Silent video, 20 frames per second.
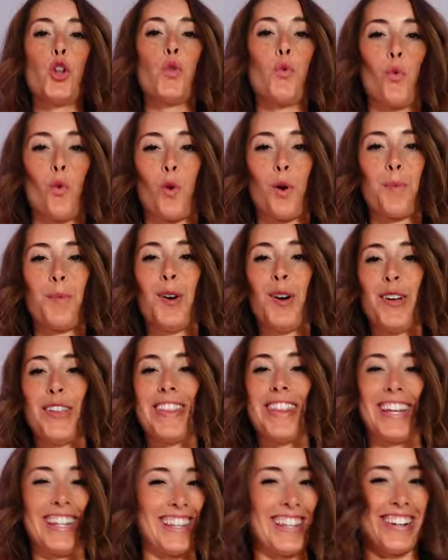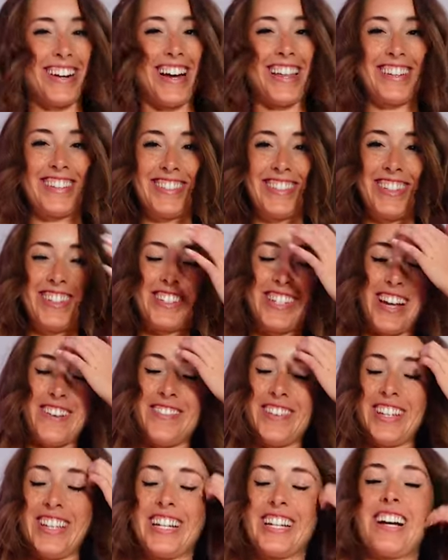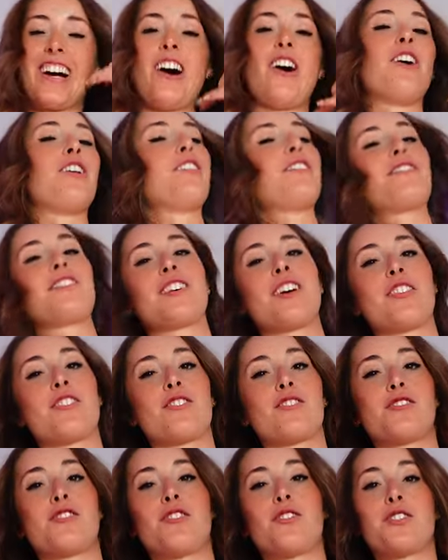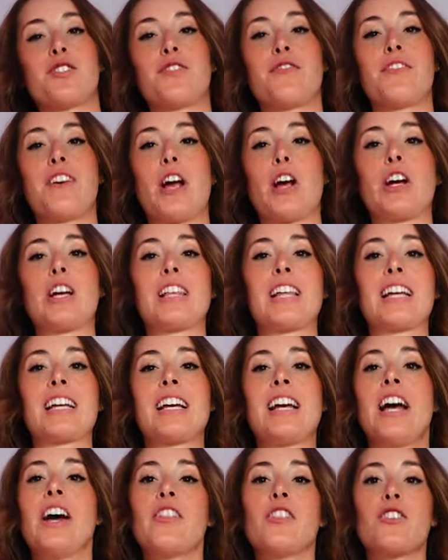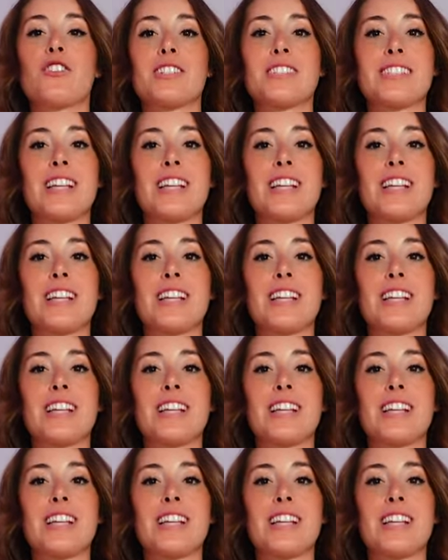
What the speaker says: normal than their other suits. I feel like all of their other suits are very like, there's